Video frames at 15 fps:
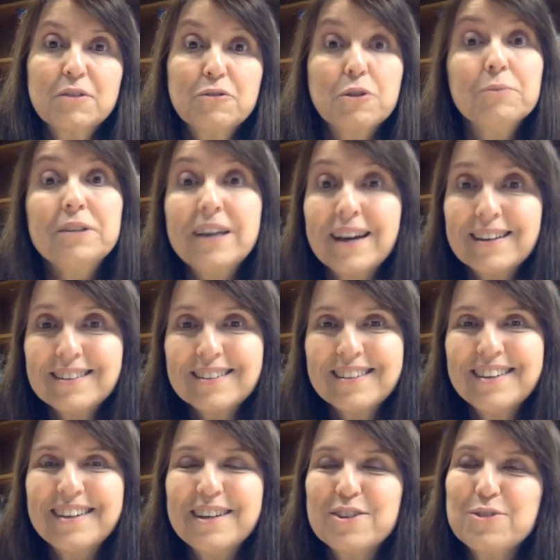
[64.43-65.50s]
from the
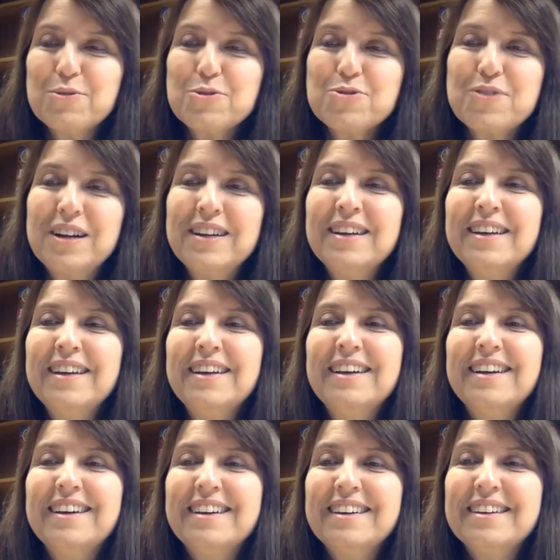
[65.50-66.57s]
end, as usual.
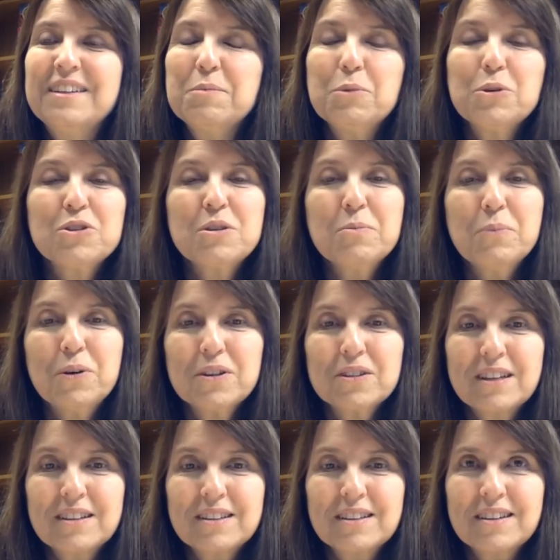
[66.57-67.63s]
The most
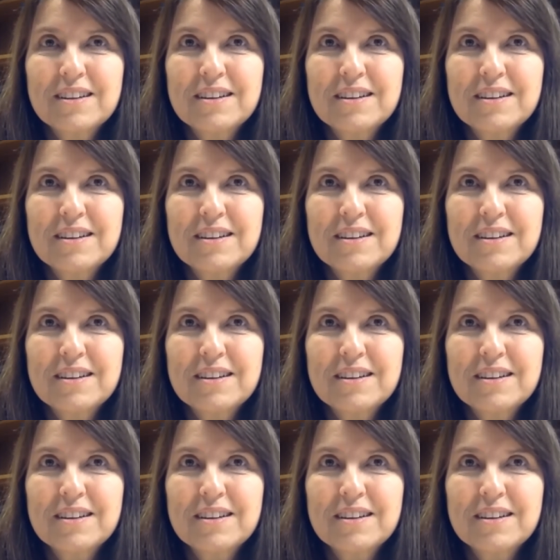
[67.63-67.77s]
important